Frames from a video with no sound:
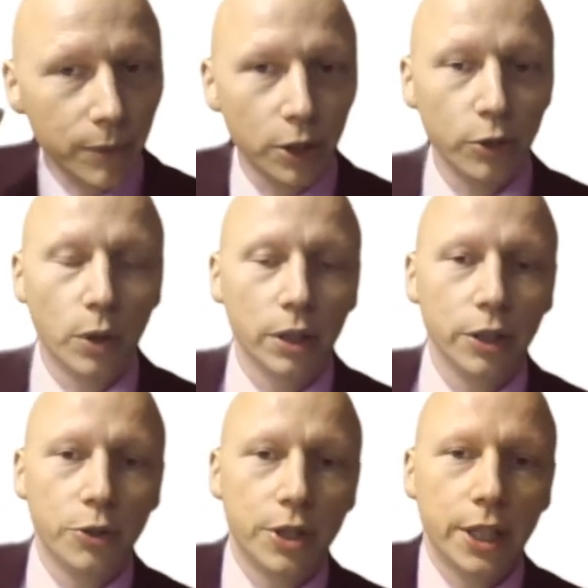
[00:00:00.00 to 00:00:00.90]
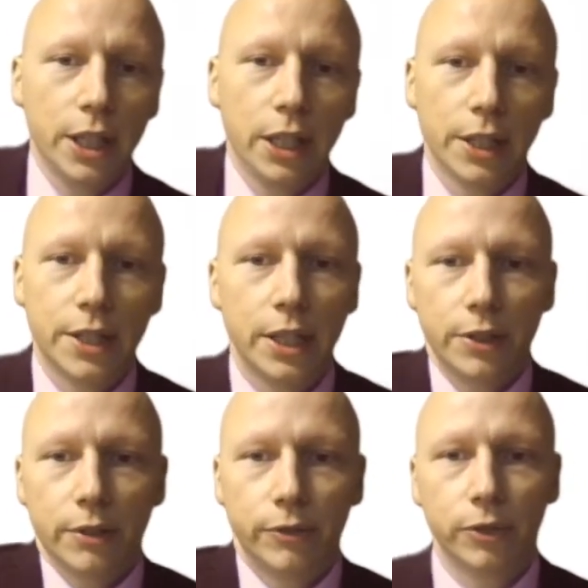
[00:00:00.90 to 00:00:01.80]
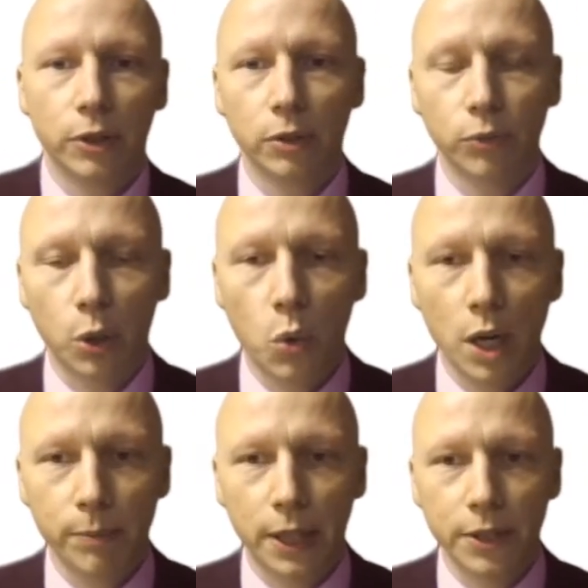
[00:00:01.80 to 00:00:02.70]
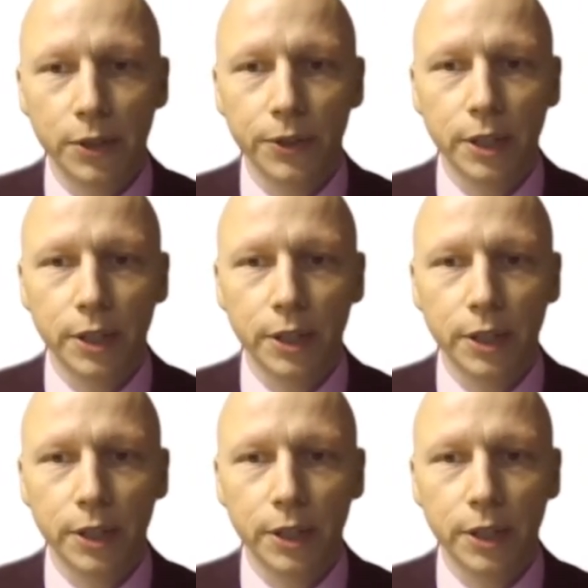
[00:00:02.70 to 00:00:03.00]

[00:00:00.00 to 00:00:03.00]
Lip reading: you study a series of required practicals.